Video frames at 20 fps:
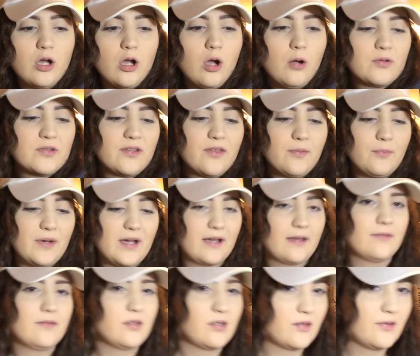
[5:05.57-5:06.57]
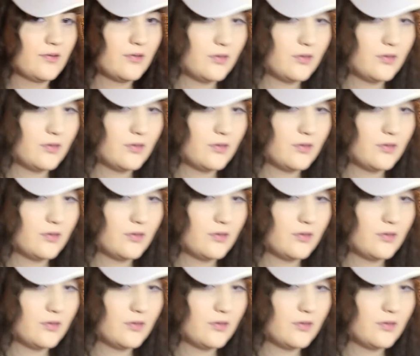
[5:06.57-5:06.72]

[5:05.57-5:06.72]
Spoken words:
Oh, it's on the back of this